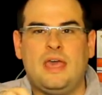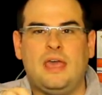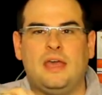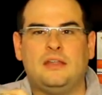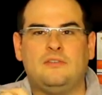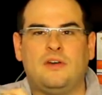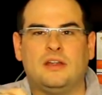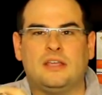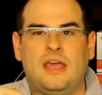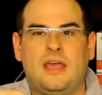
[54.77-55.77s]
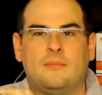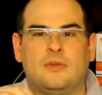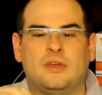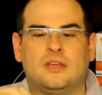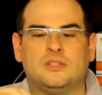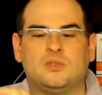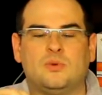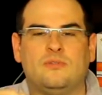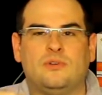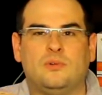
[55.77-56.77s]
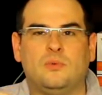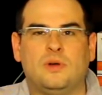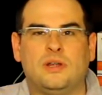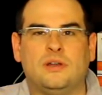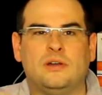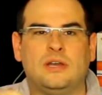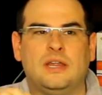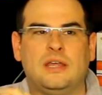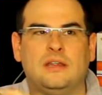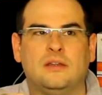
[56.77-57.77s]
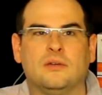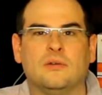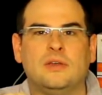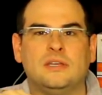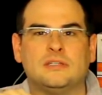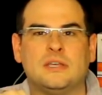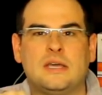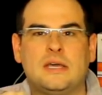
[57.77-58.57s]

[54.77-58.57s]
and you've got a camera that can swivel 180 degrees.